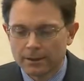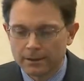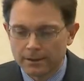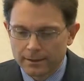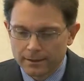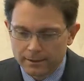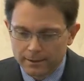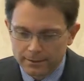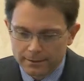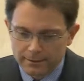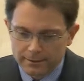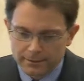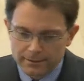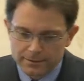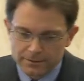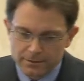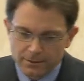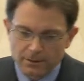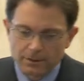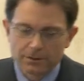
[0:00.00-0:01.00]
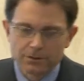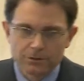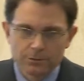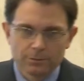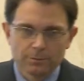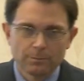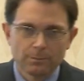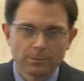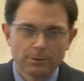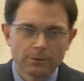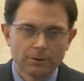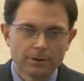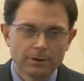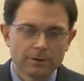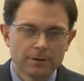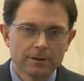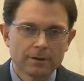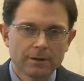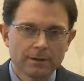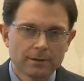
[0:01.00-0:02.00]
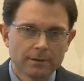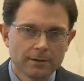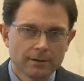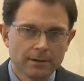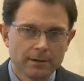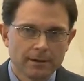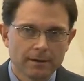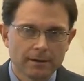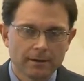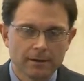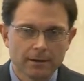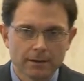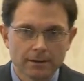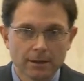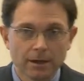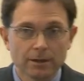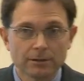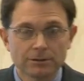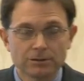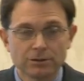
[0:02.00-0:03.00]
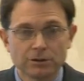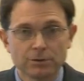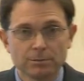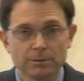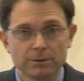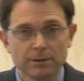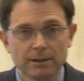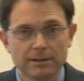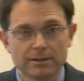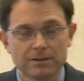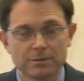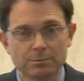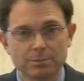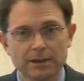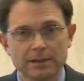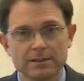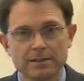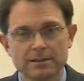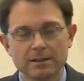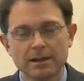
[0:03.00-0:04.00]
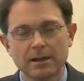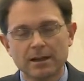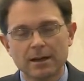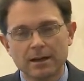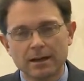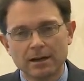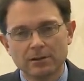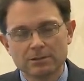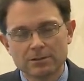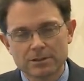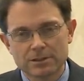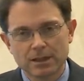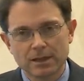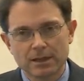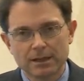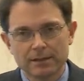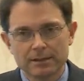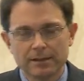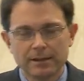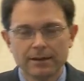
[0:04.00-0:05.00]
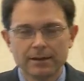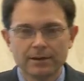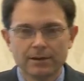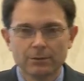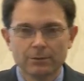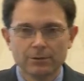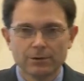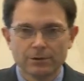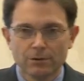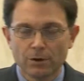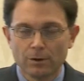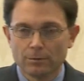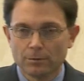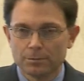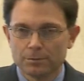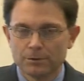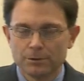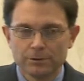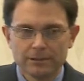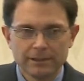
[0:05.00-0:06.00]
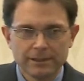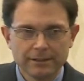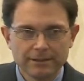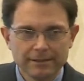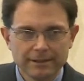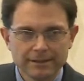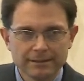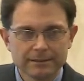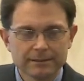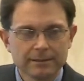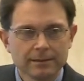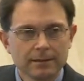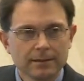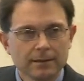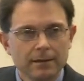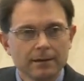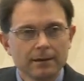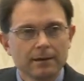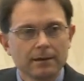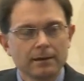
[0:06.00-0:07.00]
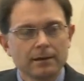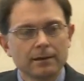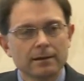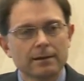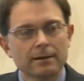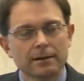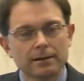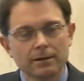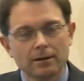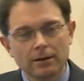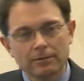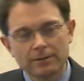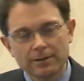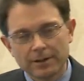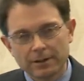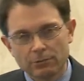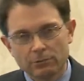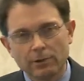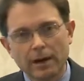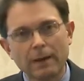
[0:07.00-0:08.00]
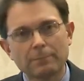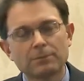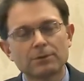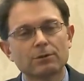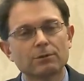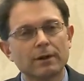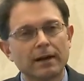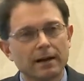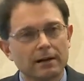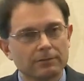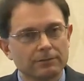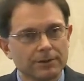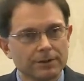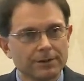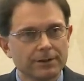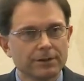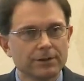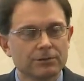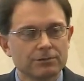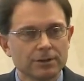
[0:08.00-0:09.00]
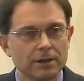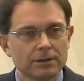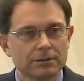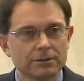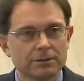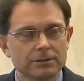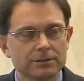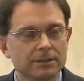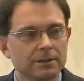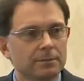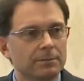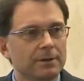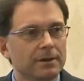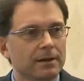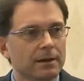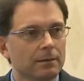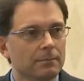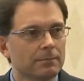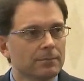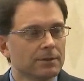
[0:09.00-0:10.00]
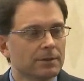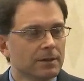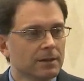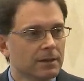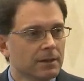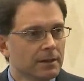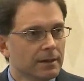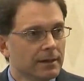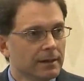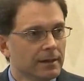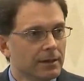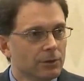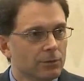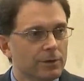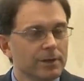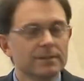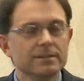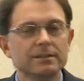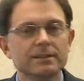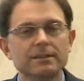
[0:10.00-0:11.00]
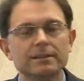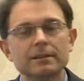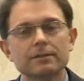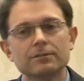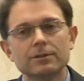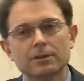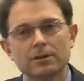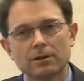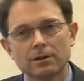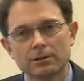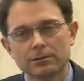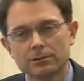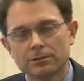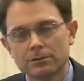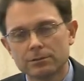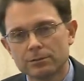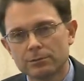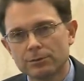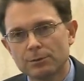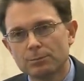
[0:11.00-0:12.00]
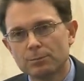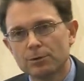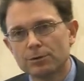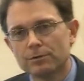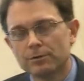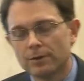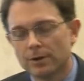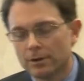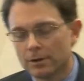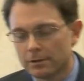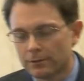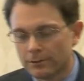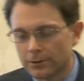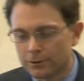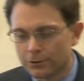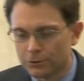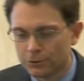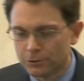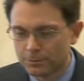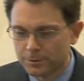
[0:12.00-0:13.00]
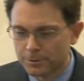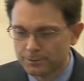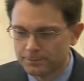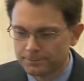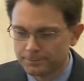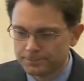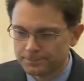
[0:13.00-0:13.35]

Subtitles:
is also important. A large tumor that spreads outside the area where the normal pituitary is can often get wrapped around various structures, and it becomes increasingly difficult to remove all of the tumor.